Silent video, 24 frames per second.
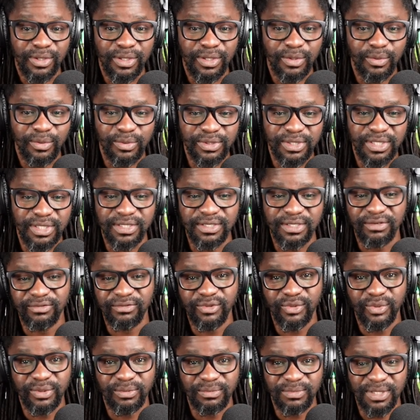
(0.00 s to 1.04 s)
He was
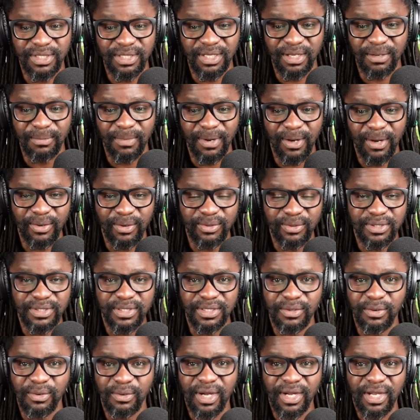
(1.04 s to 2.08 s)
interviewing me about
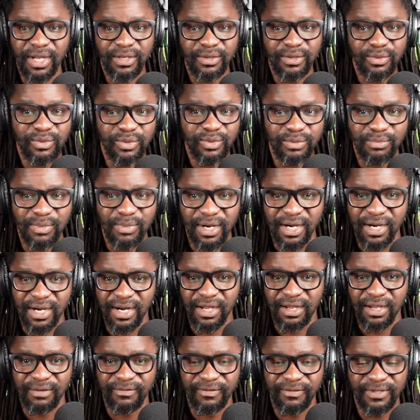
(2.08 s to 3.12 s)
the work I do with
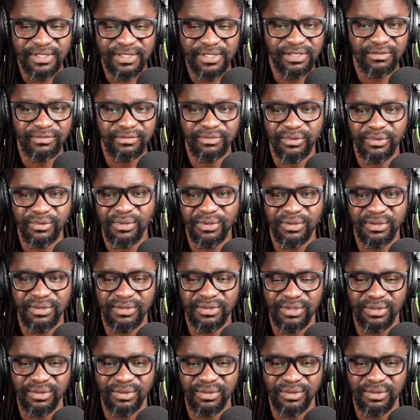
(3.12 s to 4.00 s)
Madaraka Festival,